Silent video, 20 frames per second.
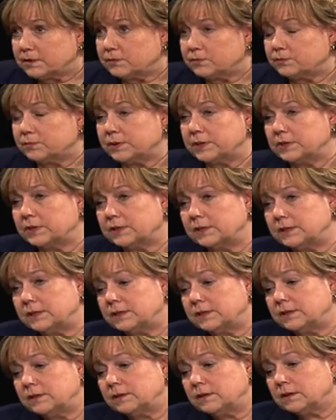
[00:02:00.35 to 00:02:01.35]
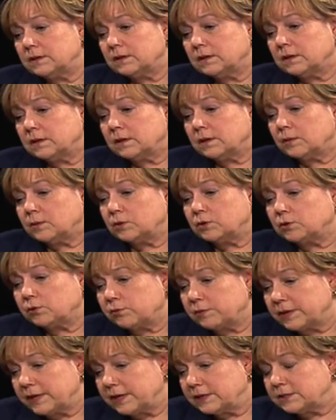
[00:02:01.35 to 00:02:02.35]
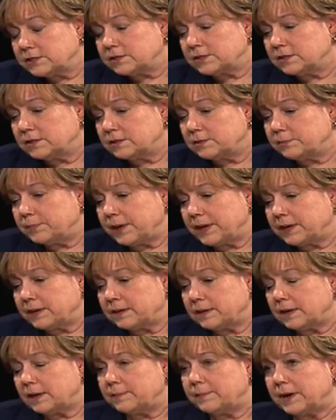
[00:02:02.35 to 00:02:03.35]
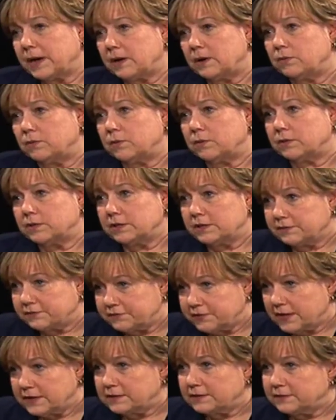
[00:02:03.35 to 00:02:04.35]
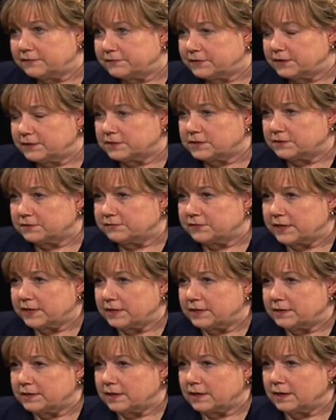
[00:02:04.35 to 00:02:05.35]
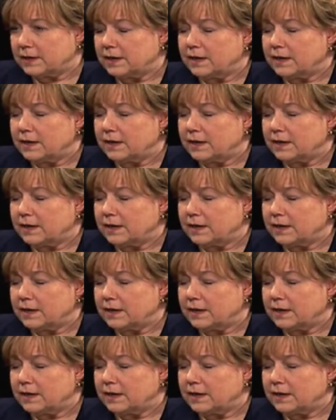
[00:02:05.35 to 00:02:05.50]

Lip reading: really creates the debate about the effectiveness of aid.